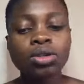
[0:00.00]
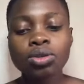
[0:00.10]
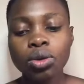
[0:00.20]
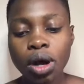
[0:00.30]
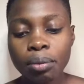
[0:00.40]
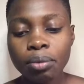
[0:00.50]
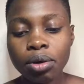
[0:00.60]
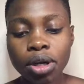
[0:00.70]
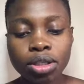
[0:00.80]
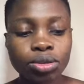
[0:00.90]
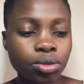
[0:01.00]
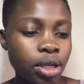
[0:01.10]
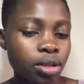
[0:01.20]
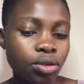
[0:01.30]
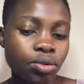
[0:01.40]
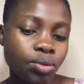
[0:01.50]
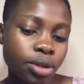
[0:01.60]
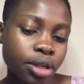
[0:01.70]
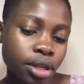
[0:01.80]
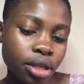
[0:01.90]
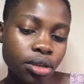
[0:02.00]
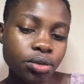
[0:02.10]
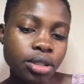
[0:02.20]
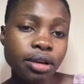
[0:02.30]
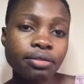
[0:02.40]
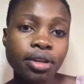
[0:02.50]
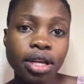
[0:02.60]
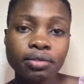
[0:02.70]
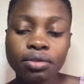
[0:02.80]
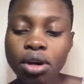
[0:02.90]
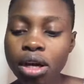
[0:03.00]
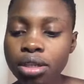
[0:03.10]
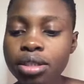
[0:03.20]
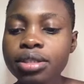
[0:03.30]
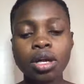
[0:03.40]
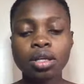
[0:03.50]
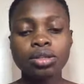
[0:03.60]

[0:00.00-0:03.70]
So I'm gonna do a look with the new stuff that I've got.